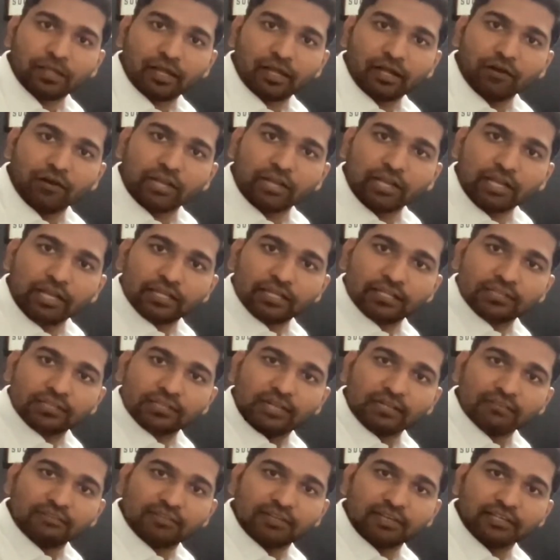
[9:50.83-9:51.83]
Okay,
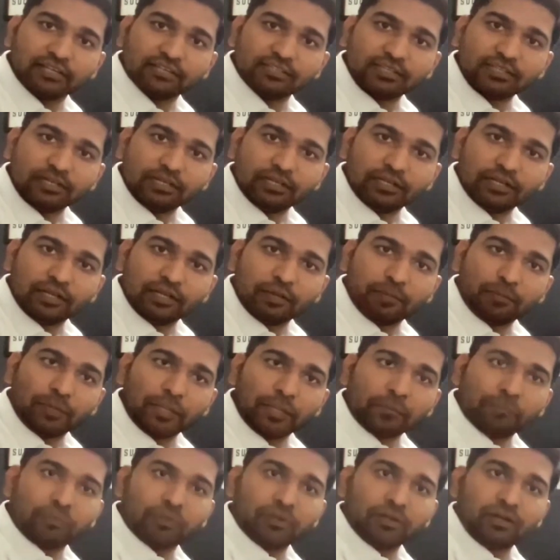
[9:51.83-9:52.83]
that's the reason
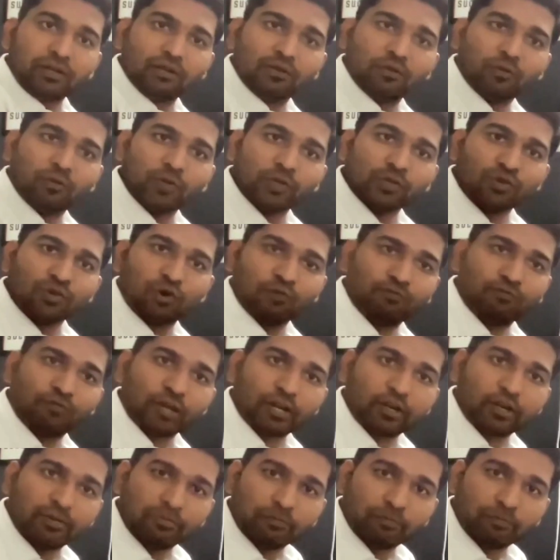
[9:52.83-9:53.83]
people will go
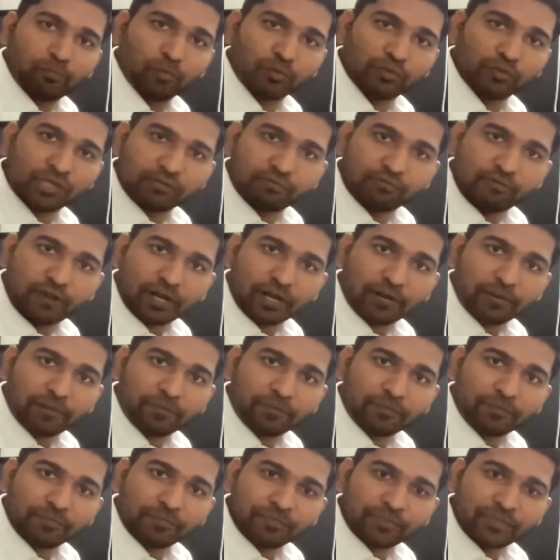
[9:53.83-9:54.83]
for a mutual fund.
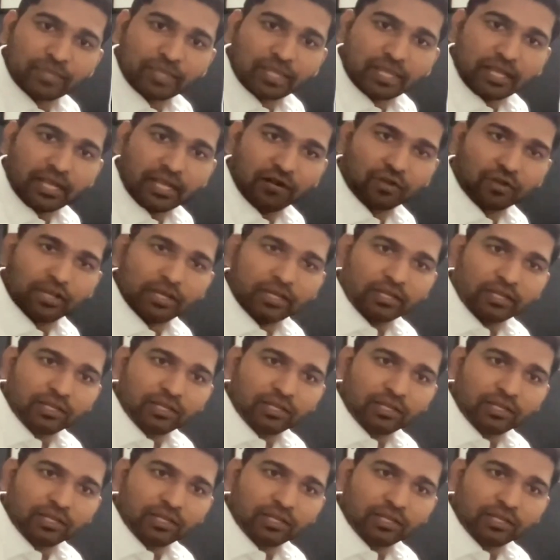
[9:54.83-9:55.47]
Okay.